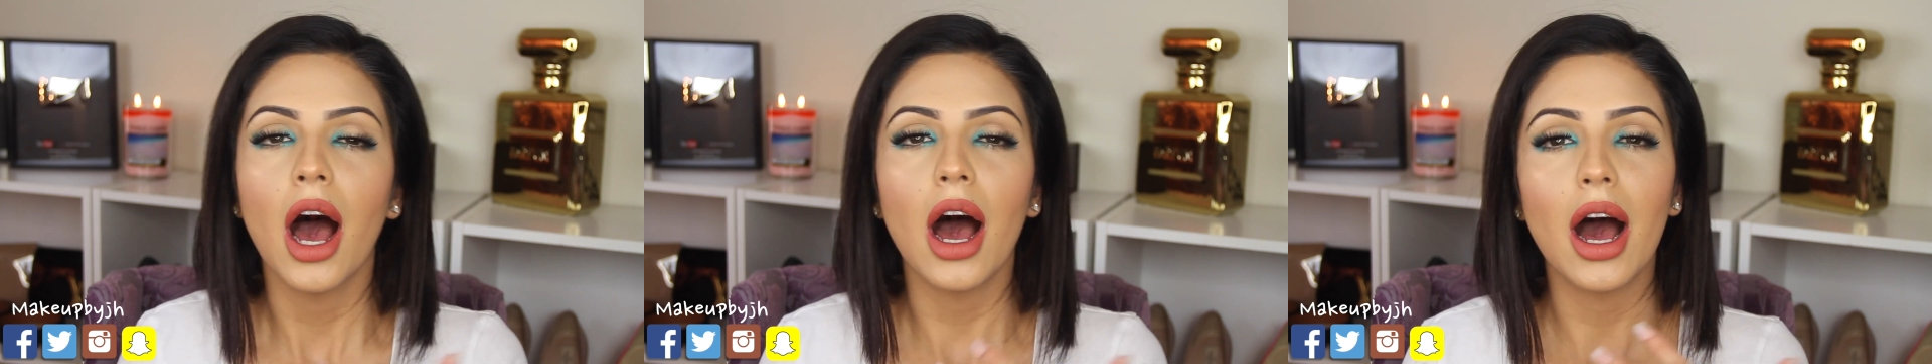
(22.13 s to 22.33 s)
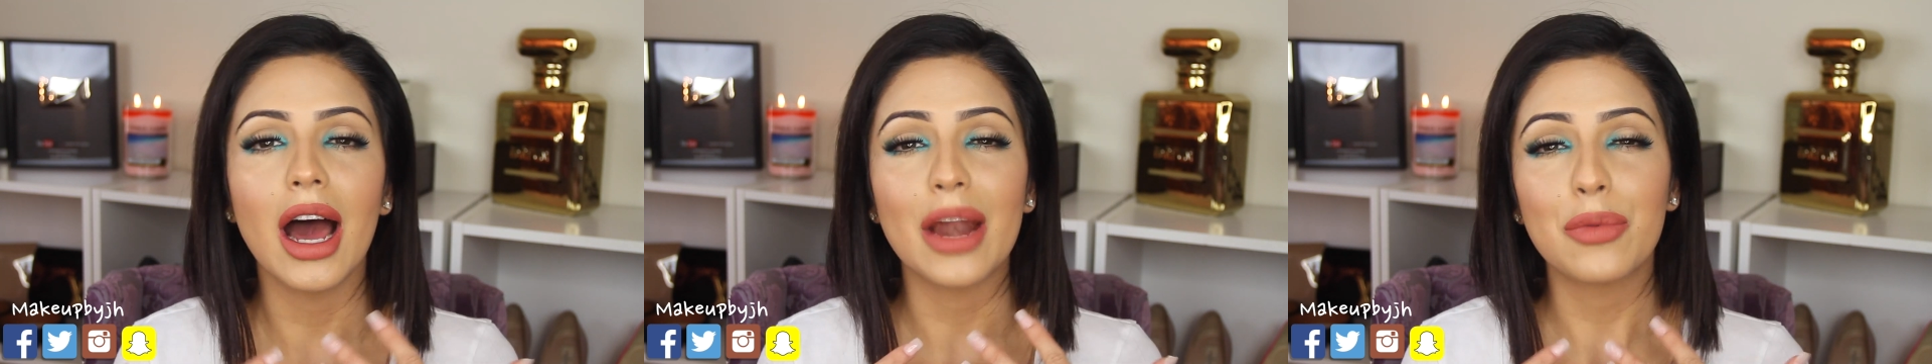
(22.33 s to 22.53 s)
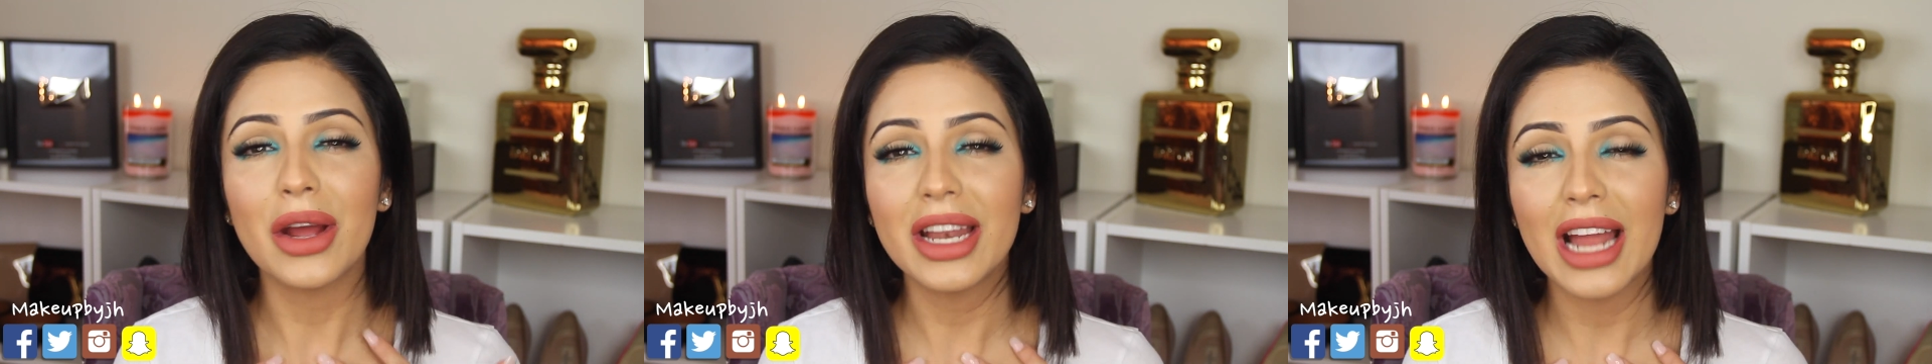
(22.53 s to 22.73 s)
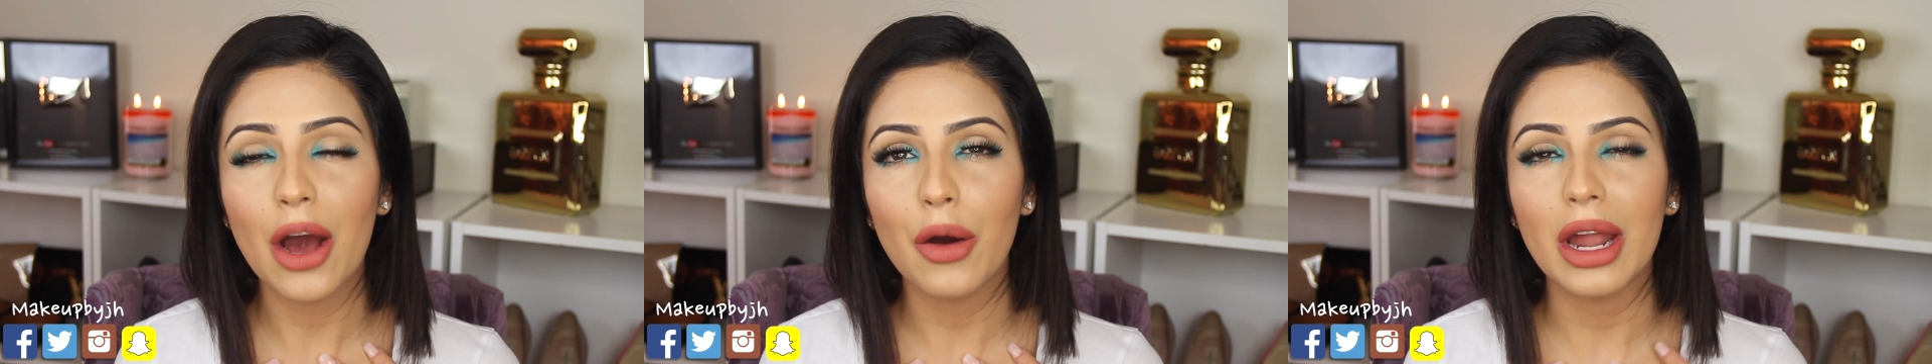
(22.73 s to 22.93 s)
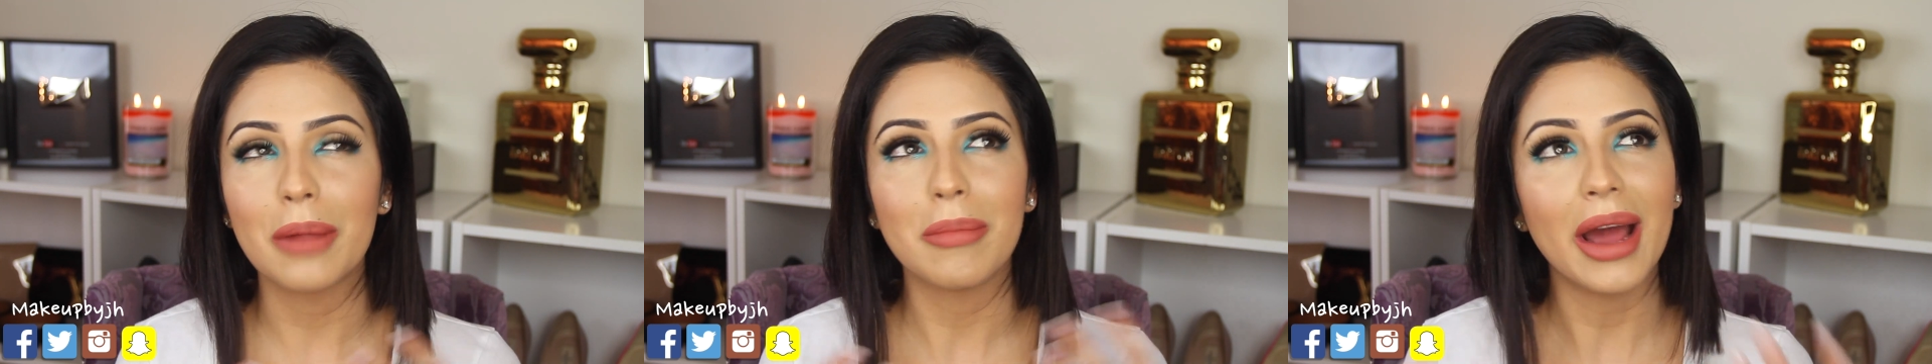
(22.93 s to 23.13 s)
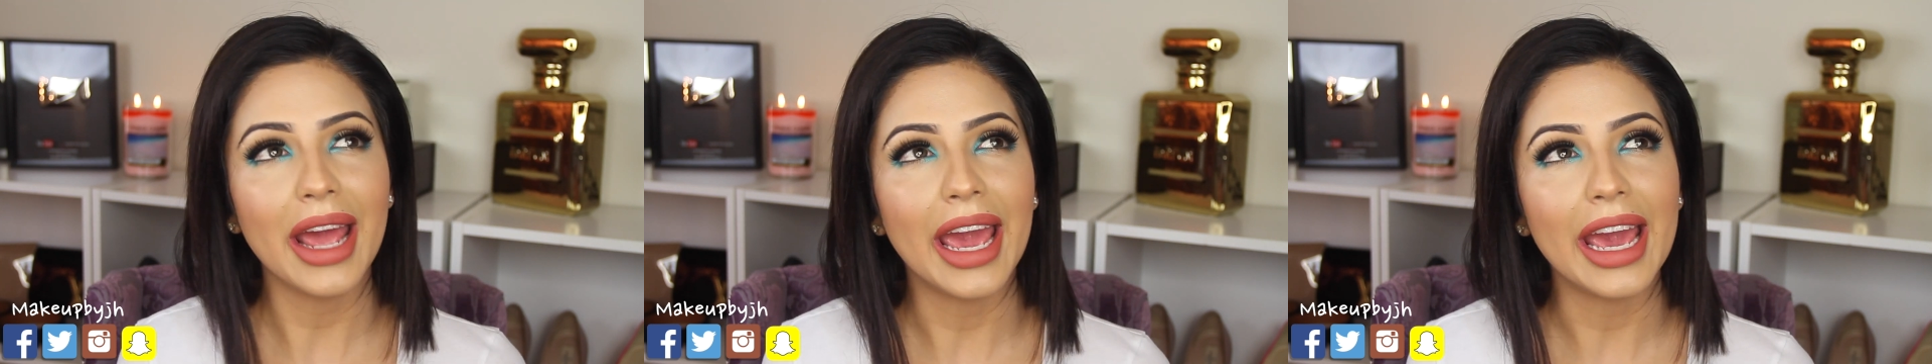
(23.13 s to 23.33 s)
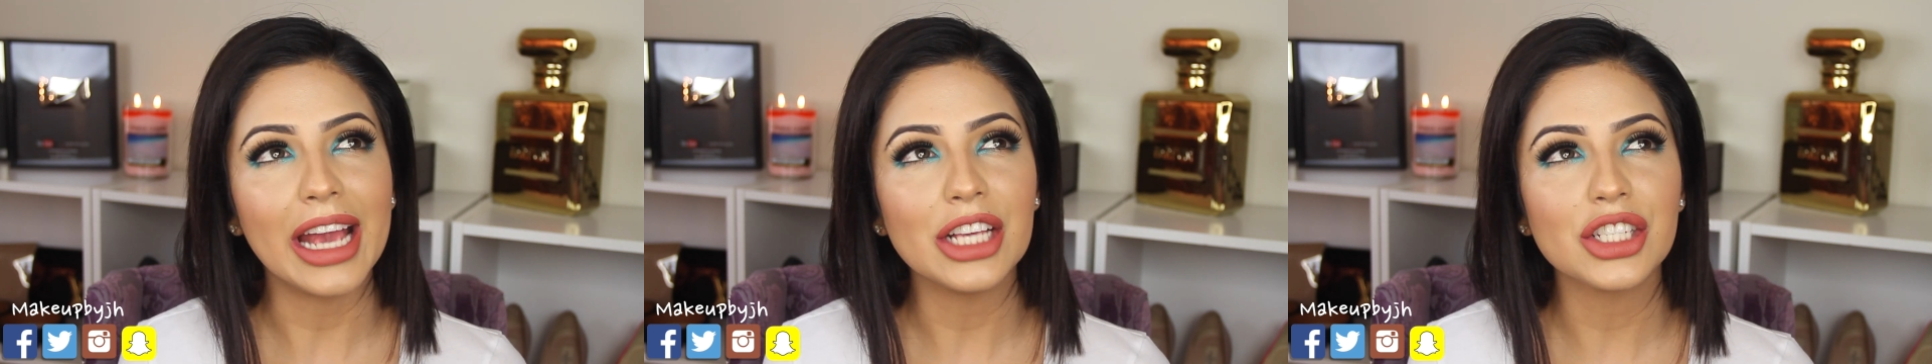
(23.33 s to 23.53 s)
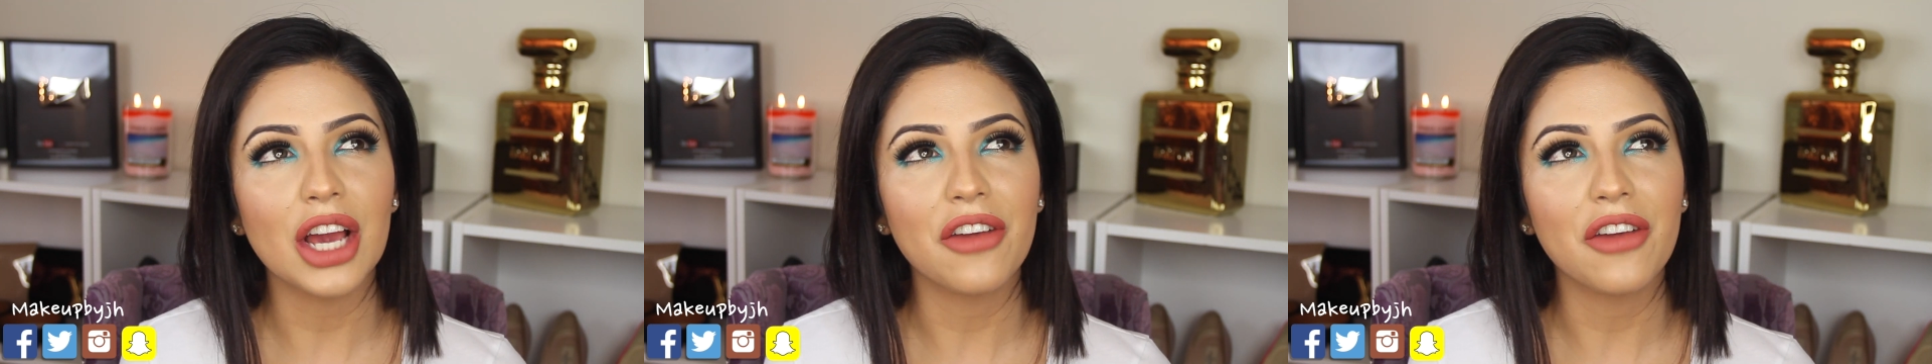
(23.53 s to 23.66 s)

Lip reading: Right now at my age,